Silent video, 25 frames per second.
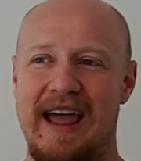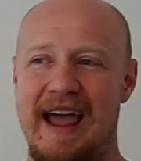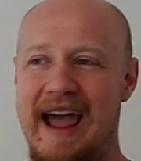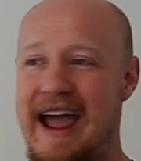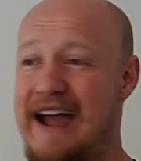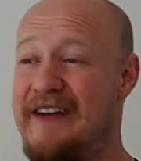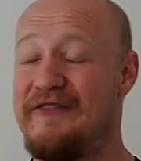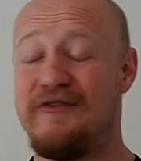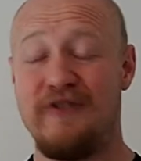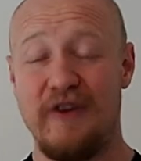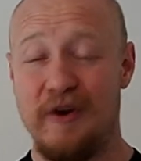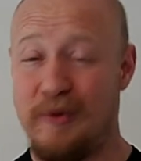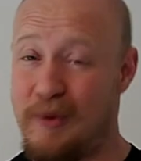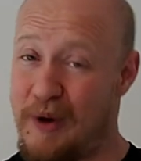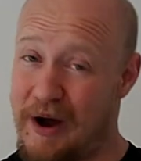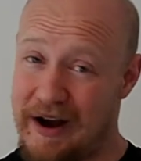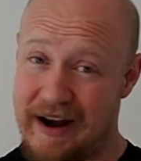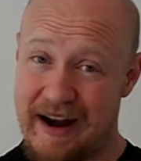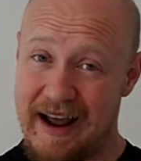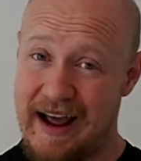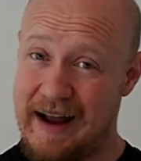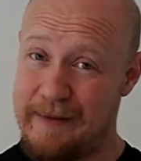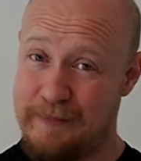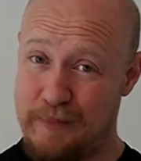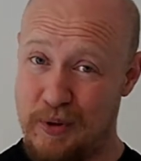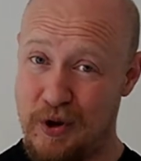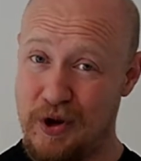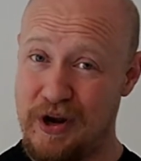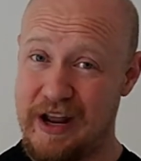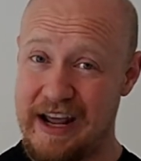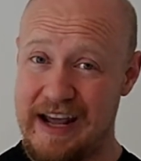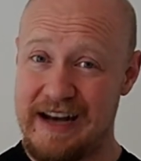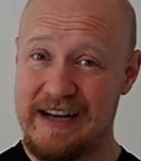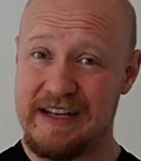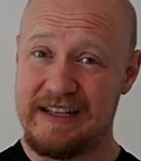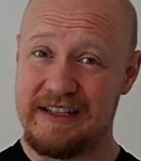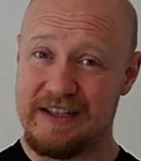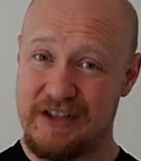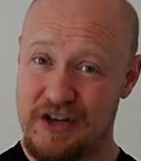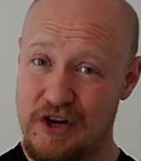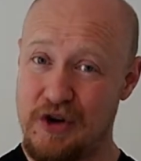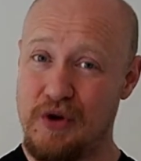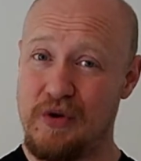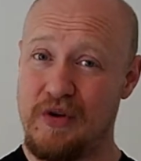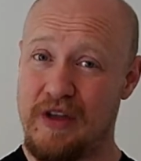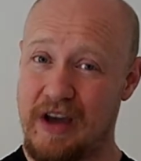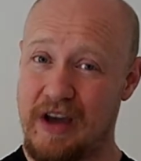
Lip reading: everyone had put into the